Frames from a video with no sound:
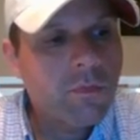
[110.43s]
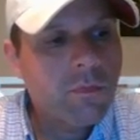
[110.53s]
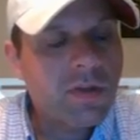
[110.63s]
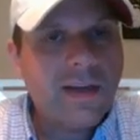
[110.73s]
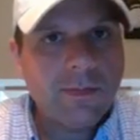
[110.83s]

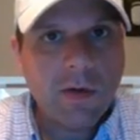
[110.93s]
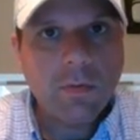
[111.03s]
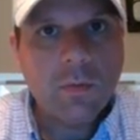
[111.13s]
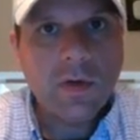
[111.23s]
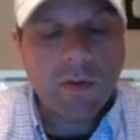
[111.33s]
but that's my
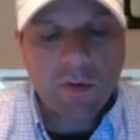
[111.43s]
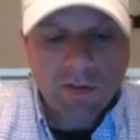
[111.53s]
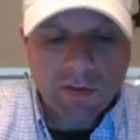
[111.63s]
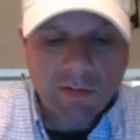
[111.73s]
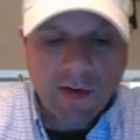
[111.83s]
point, though. I
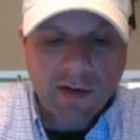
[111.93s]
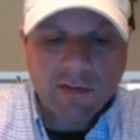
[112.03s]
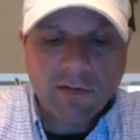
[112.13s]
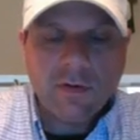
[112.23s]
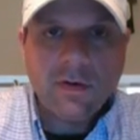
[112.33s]
took advantage
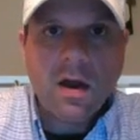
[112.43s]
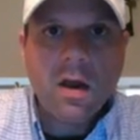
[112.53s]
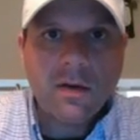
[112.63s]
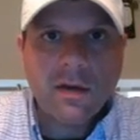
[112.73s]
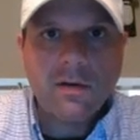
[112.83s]
of the
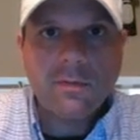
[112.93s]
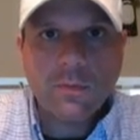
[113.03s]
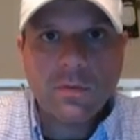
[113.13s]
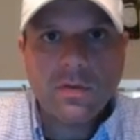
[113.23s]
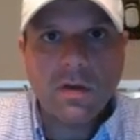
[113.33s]
holiday of the
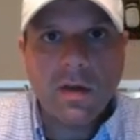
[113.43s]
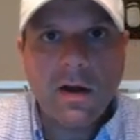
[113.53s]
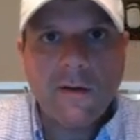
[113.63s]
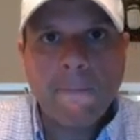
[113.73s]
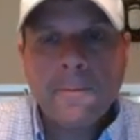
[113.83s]
4th of
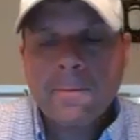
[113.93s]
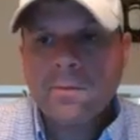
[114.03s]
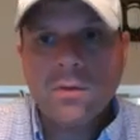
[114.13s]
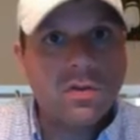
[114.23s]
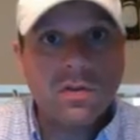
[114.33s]
July,
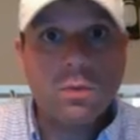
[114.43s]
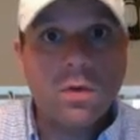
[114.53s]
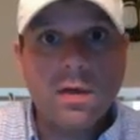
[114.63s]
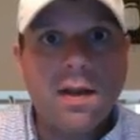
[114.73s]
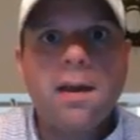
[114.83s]
just the
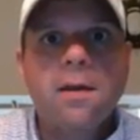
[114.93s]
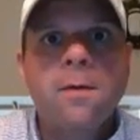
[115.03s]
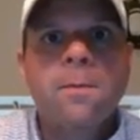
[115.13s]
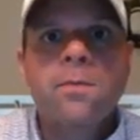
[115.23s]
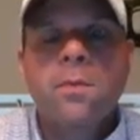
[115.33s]
one day.
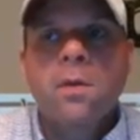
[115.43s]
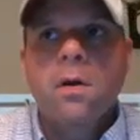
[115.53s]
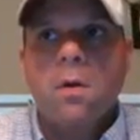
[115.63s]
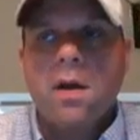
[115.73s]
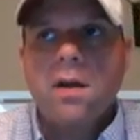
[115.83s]

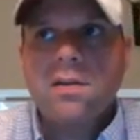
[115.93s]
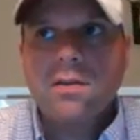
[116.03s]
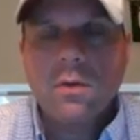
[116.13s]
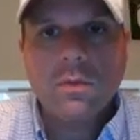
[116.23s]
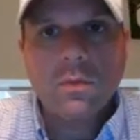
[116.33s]
Okay,
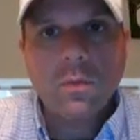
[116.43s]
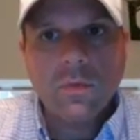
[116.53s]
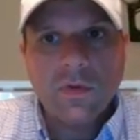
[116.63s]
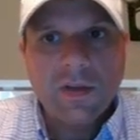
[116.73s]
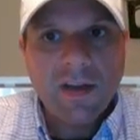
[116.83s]
so
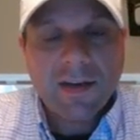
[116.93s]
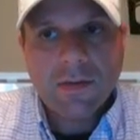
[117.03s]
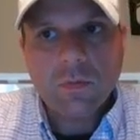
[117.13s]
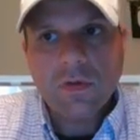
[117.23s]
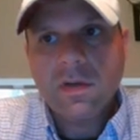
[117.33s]
the
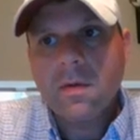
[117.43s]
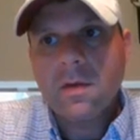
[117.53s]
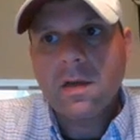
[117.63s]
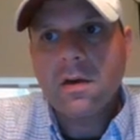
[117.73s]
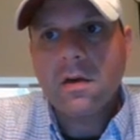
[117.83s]
next one
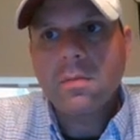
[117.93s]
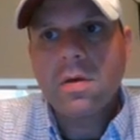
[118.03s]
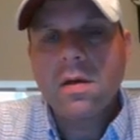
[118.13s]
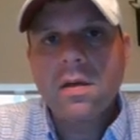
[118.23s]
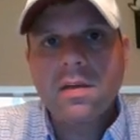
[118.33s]
coming up
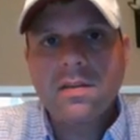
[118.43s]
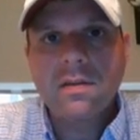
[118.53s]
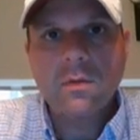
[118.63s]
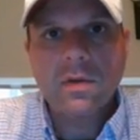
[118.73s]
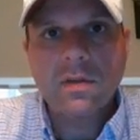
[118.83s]
is
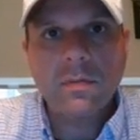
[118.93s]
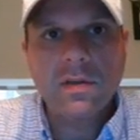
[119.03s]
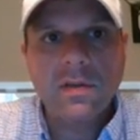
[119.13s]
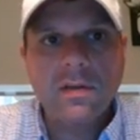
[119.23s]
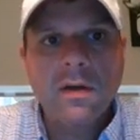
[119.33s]
going to
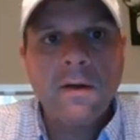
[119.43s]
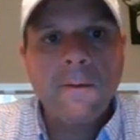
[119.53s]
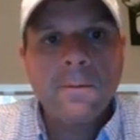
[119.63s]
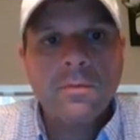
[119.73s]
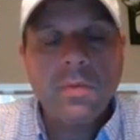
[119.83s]
be
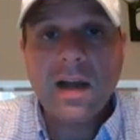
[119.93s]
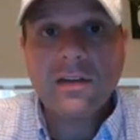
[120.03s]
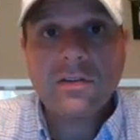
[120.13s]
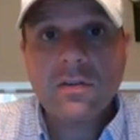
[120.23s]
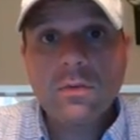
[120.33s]
back
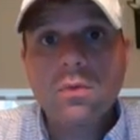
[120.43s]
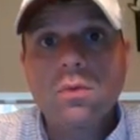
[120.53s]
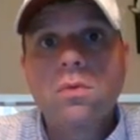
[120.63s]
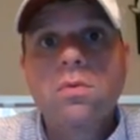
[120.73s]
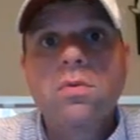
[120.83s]
to
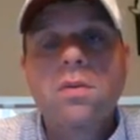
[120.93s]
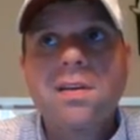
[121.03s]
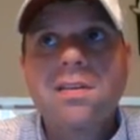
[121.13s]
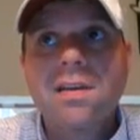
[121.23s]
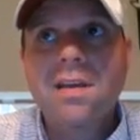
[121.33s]
school. So
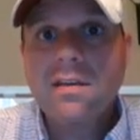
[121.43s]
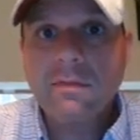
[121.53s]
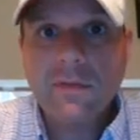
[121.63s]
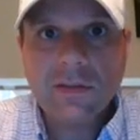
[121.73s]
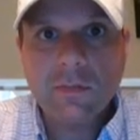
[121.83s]
that's the end
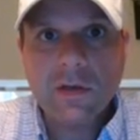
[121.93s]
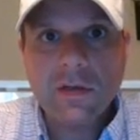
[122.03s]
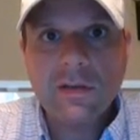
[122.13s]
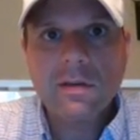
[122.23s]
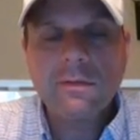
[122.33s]
of this month,